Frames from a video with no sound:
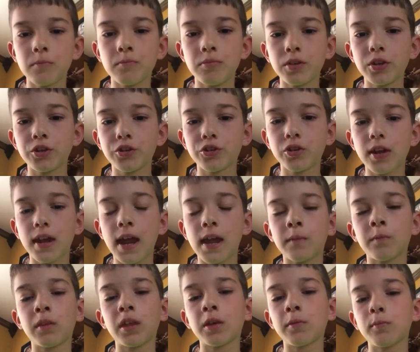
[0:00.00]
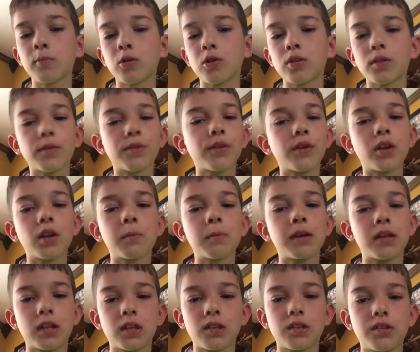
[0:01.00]
pretty sure I had like more than 30
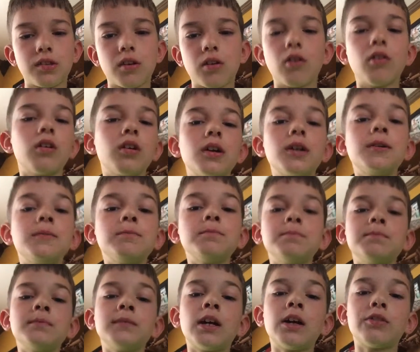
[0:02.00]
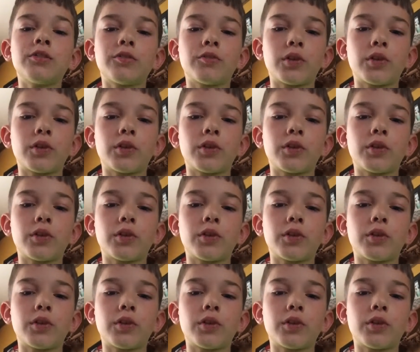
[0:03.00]
minutes. So that was